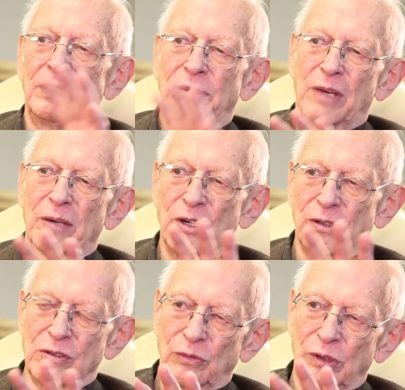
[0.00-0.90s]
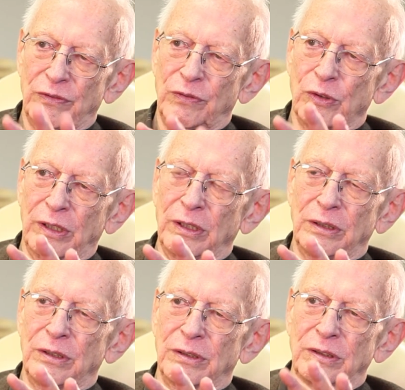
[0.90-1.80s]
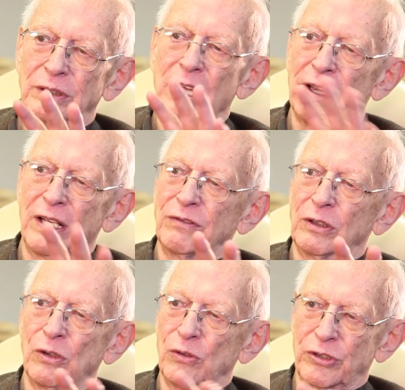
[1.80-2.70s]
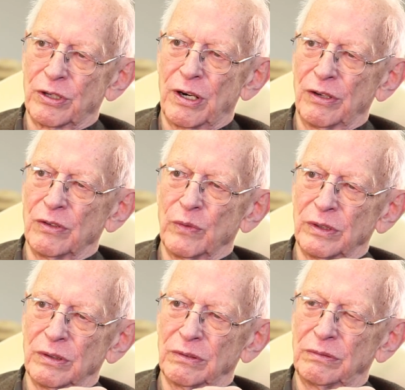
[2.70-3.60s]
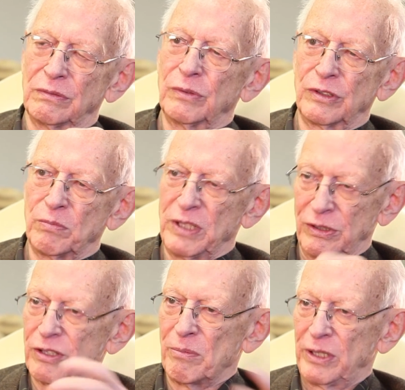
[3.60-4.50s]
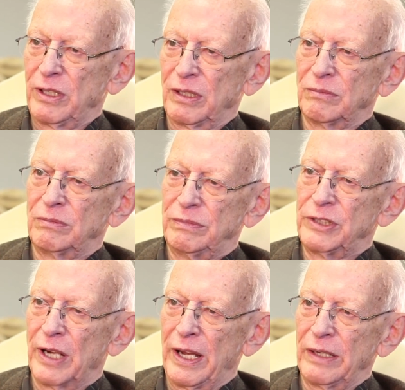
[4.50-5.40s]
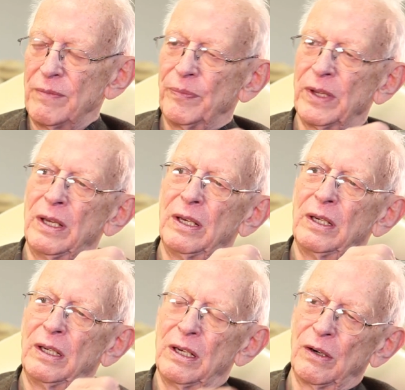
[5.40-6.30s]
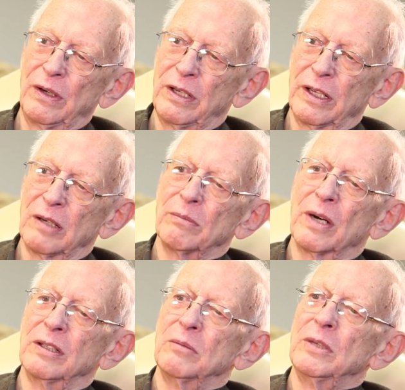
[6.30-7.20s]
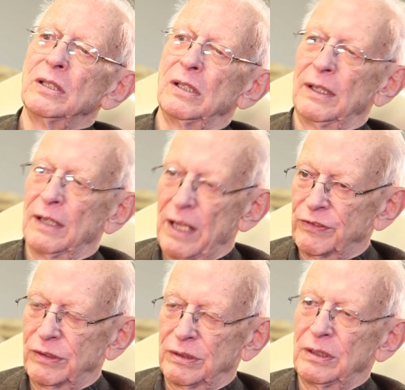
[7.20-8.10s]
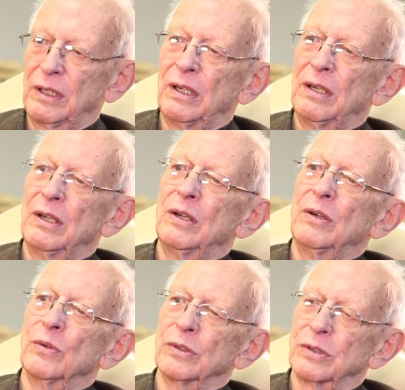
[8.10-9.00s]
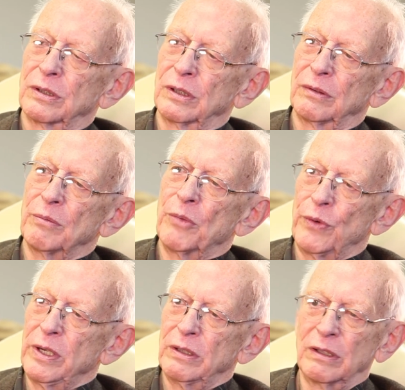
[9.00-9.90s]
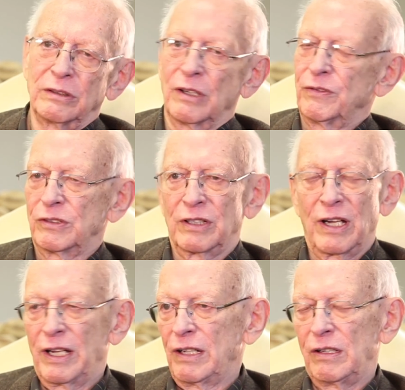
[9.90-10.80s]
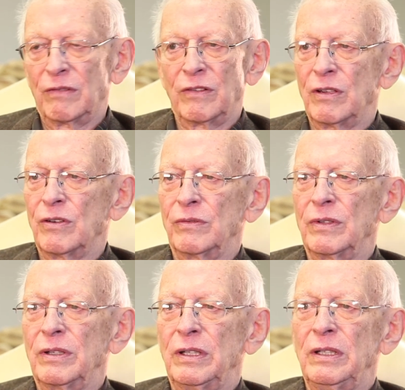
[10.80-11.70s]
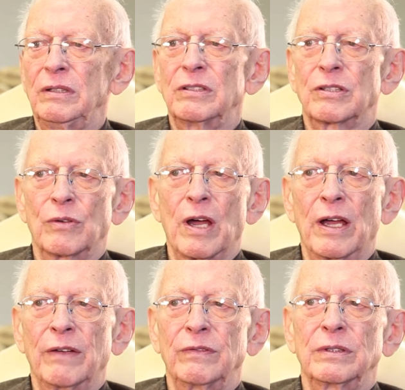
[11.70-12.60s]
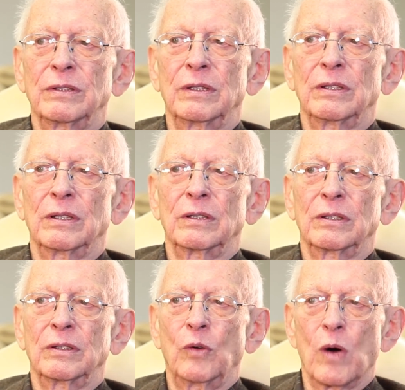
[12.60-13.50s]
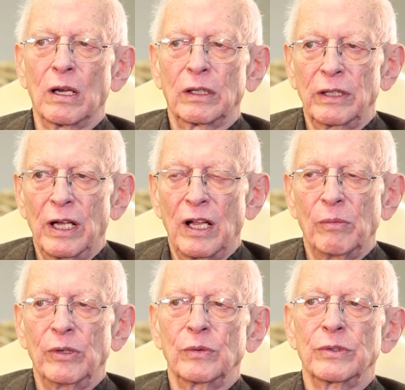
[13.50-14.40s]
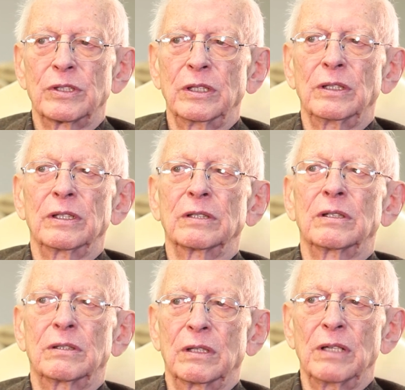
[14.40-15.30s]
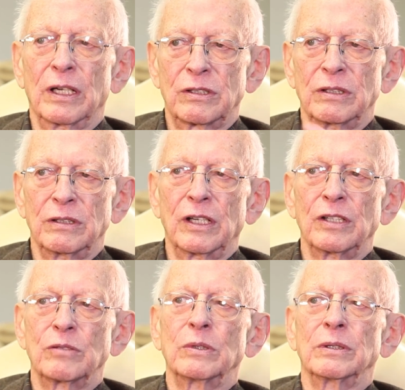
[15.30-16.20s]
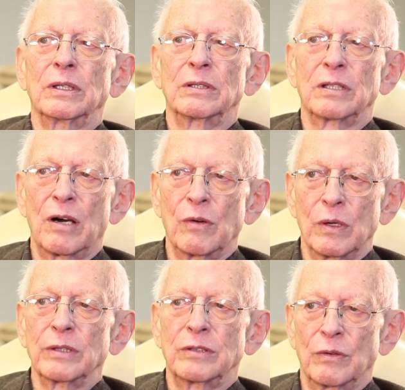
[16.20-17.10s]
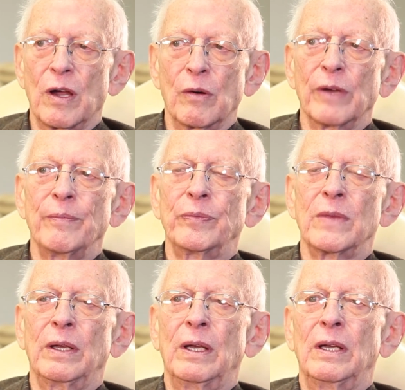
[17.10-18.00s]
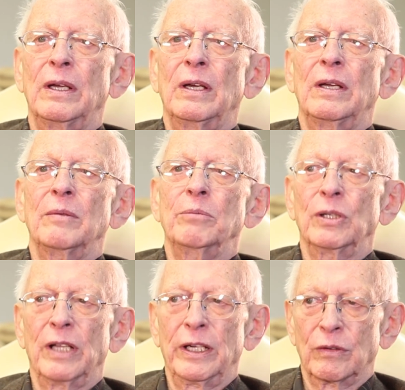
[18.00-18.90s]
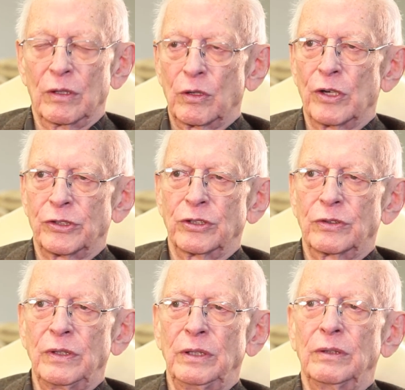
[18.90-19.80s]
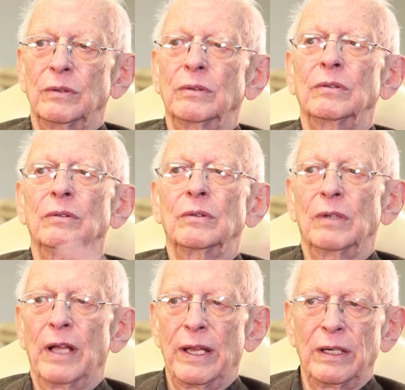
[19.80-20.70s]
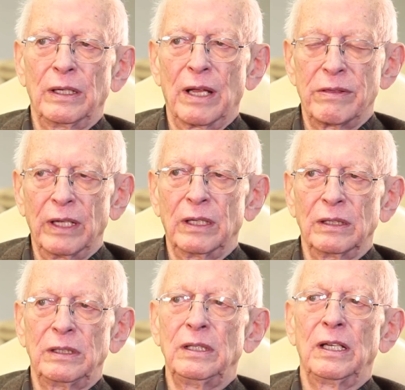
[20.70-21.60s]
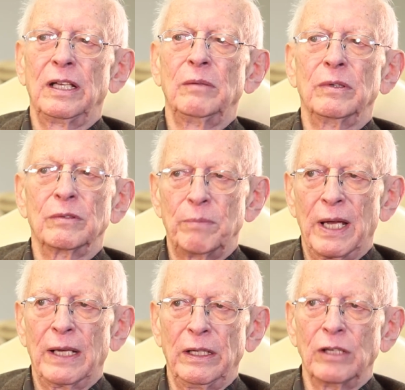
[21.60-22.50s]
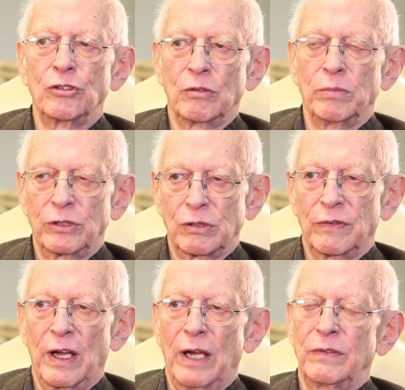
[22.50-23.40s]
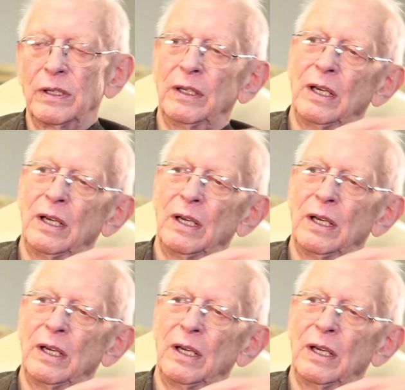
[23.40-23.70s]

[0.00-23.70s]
My mother, with four kids, did not have a gold star in the window, which means somebody had died. Harry Denham on the immediately left was a Marine, the toughest guy I'd ever known. He survived uh, Guadalcanal but was killed at the next engagement at Tarawa. Tarawa. Bill Hager across the street landed, I think, at D-Day, but was badly injured but survived.